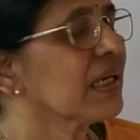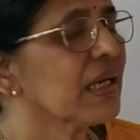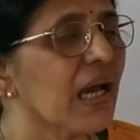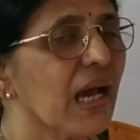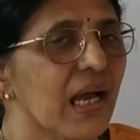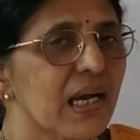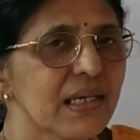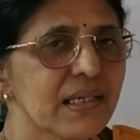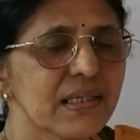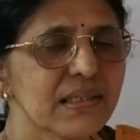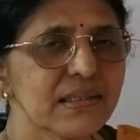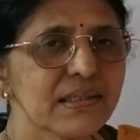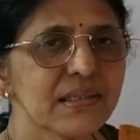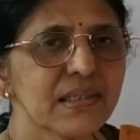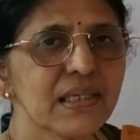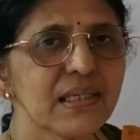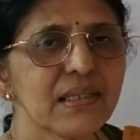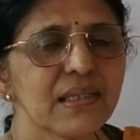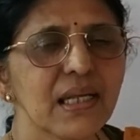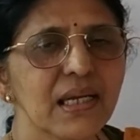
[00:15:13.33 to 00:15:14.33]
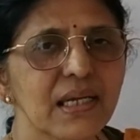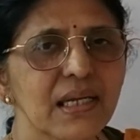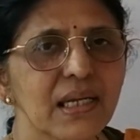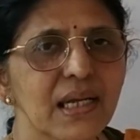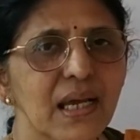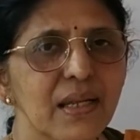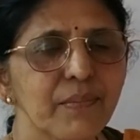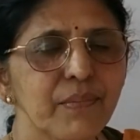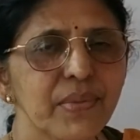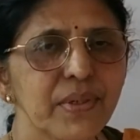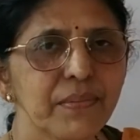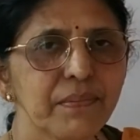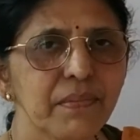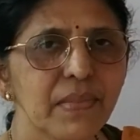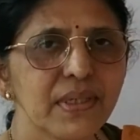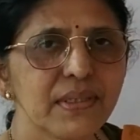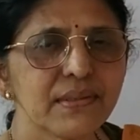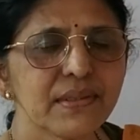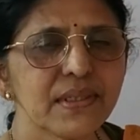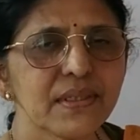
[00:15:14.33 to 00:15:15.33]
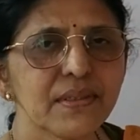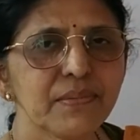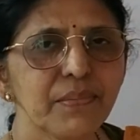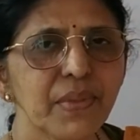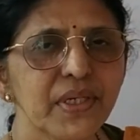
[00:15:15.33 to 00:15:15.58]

characteristic that can be measured